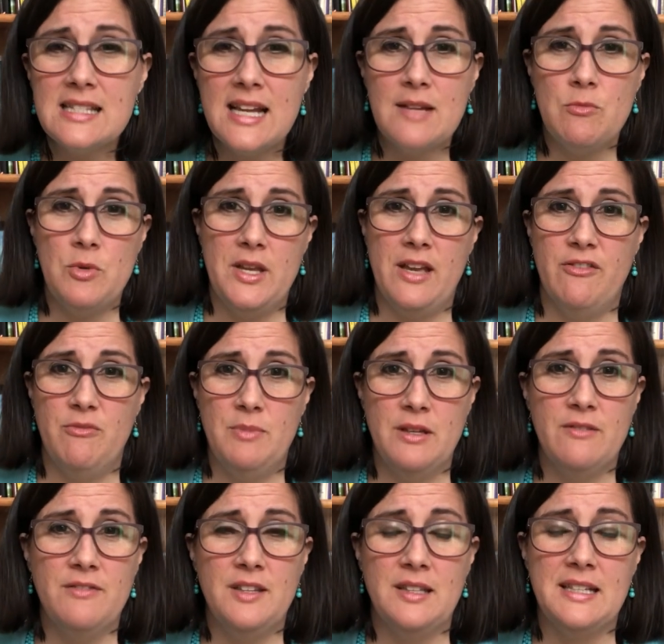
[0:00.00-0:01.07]
time we have big
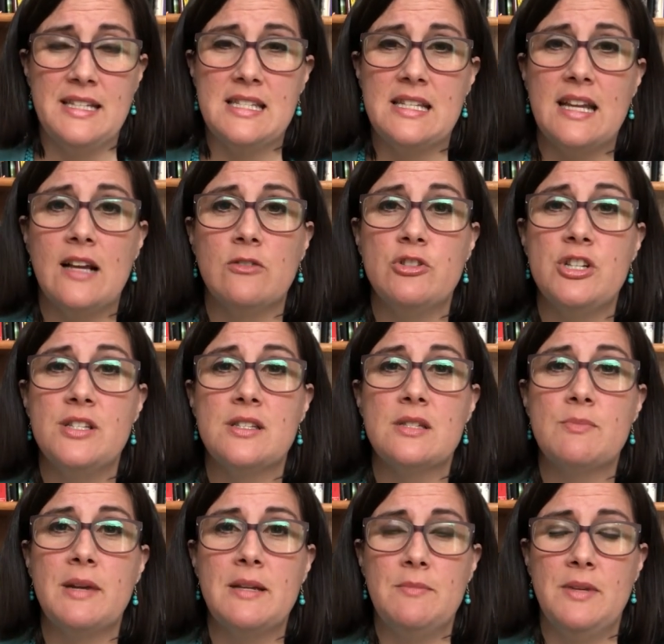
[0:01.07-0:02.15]
feelings and how Jesus
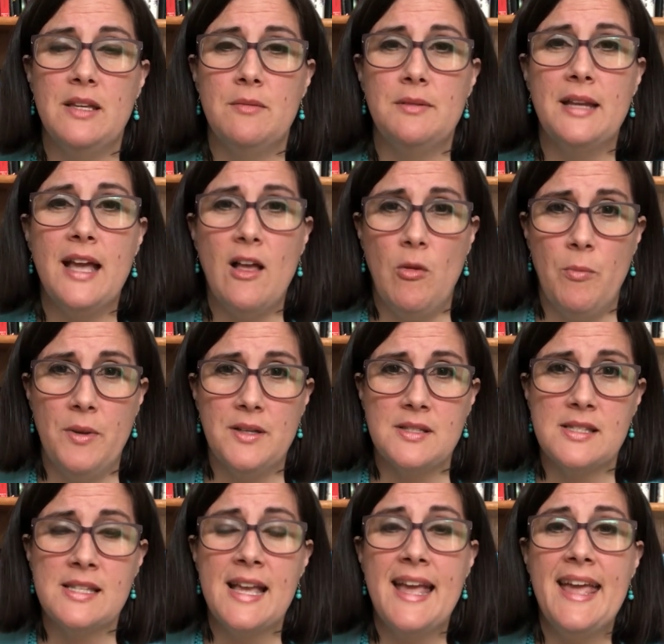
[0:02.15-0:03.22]
might be able to help
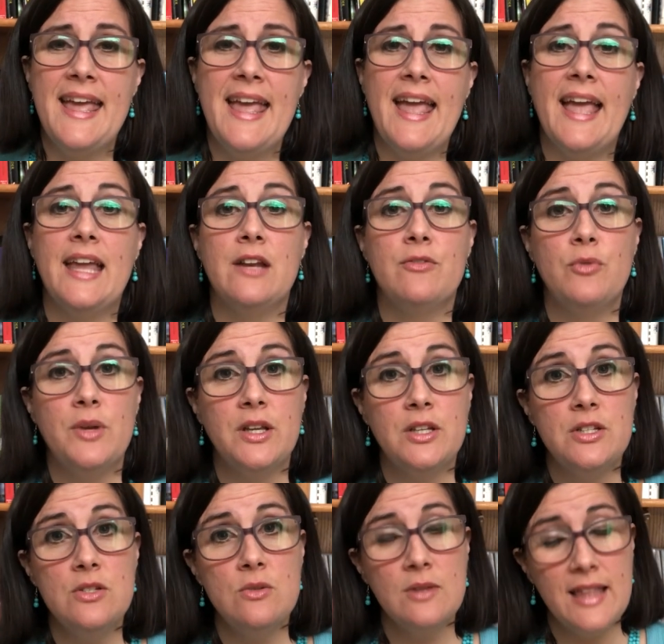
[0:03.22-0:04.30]
us. And if we could
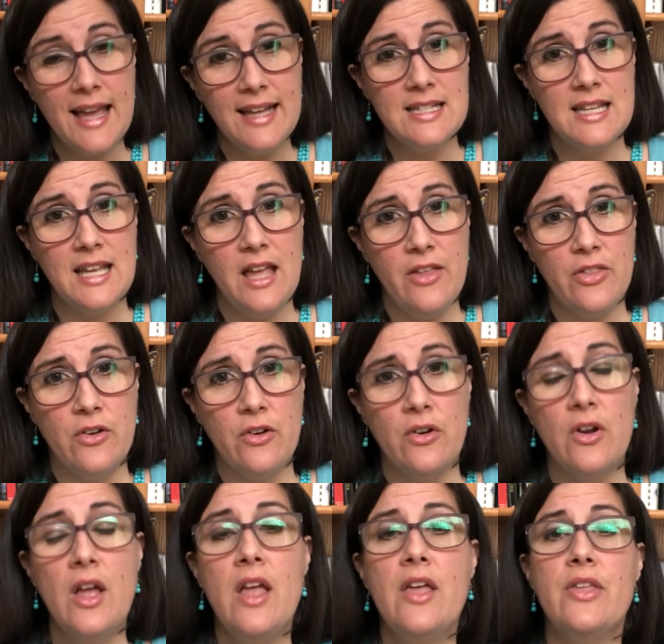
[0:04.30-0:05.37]
do that together,
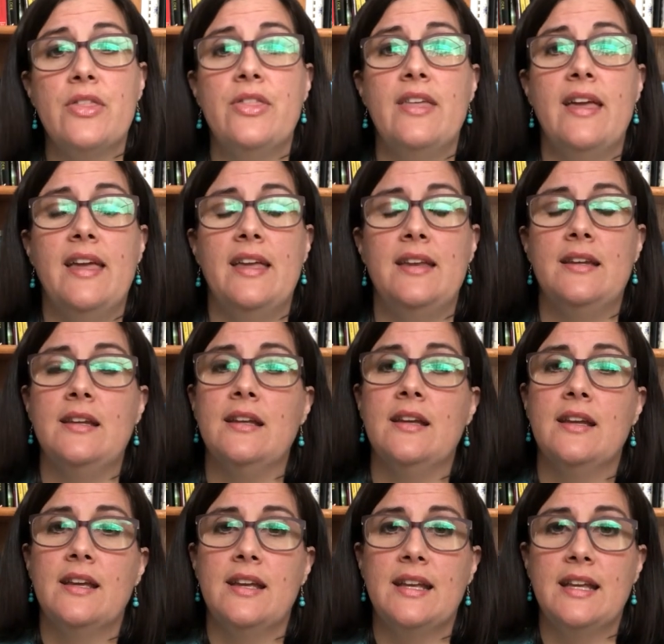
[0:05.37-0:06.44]
then
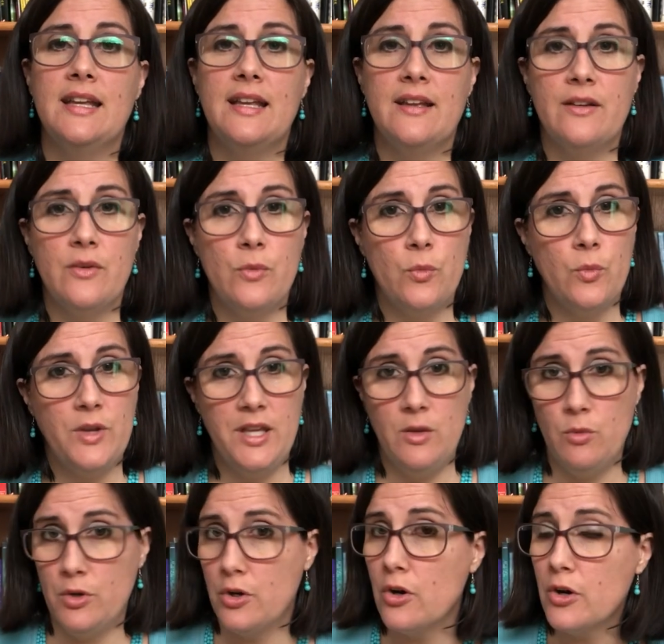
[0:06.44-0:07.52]
he
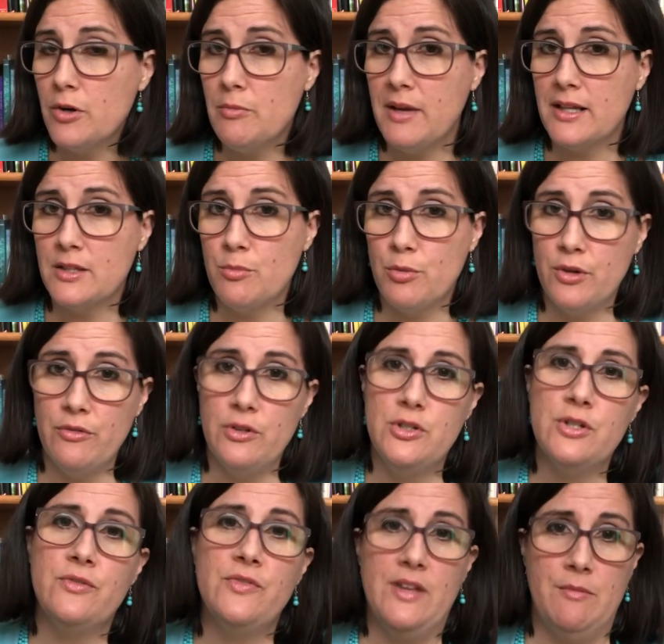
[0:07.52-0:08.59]
would earn back the privilege
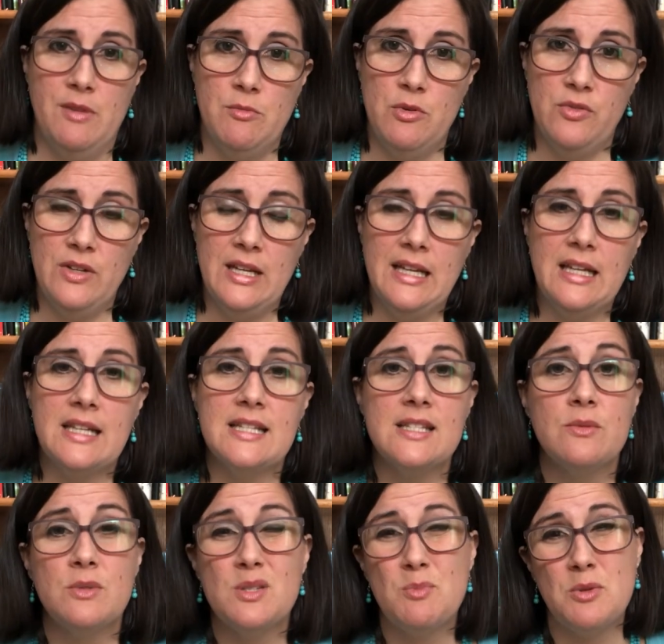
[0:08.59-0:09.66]
of family movie night because it
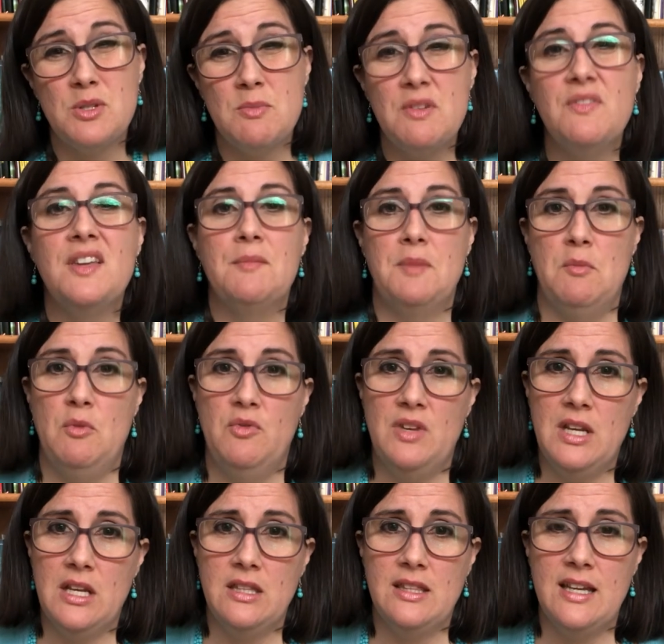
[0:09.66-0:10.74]
was supposed to be family movie
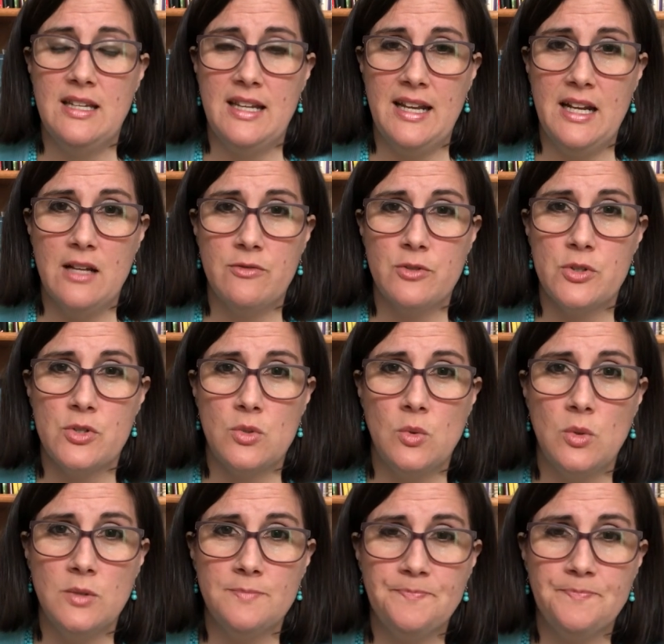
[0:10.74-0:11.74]
night that night after school.